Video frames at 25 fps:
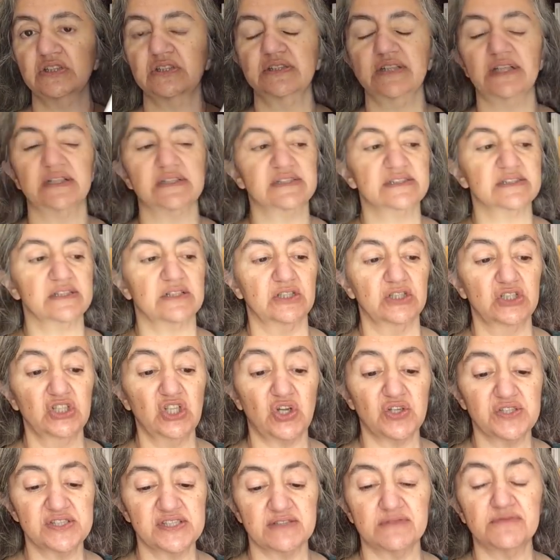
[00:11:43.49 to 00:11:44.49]
There's
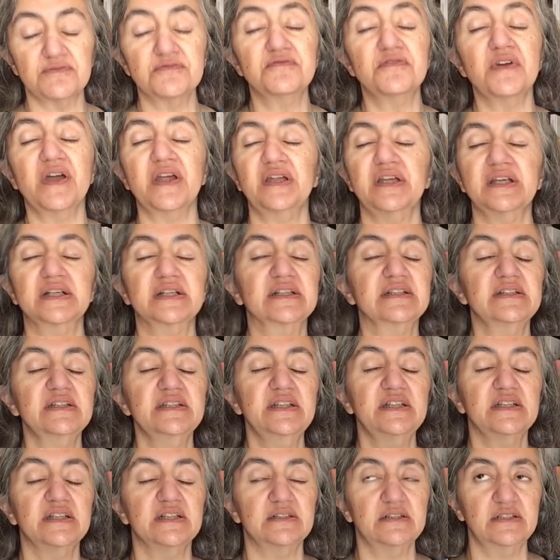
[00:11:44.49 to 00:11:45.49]
lots of very
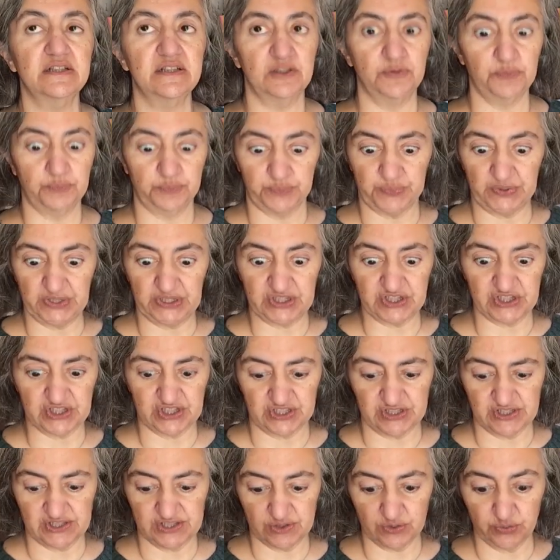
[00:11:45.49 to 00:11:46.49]
clear
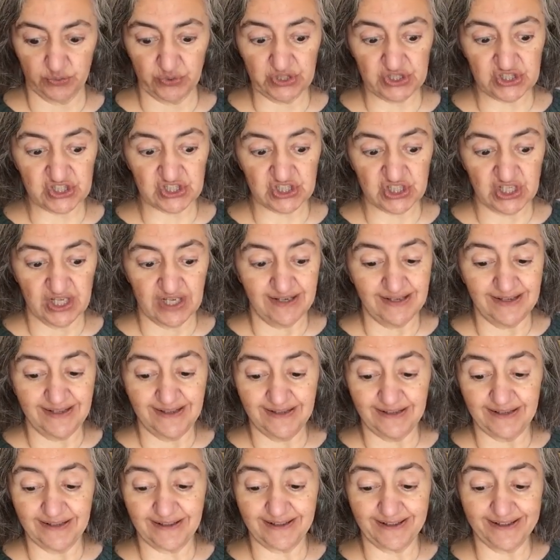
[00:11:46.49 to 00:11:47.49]
pictures, which
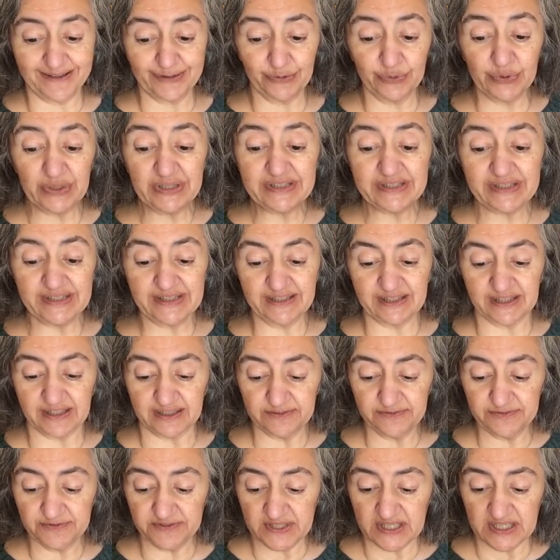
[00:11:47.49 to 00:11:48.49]
I really
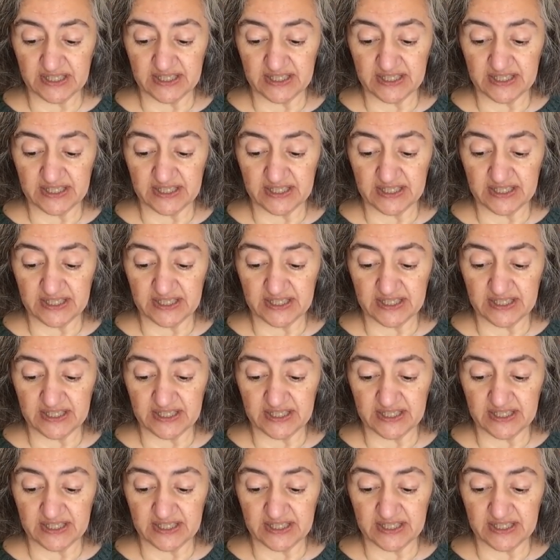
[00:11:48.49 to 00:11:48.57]
love,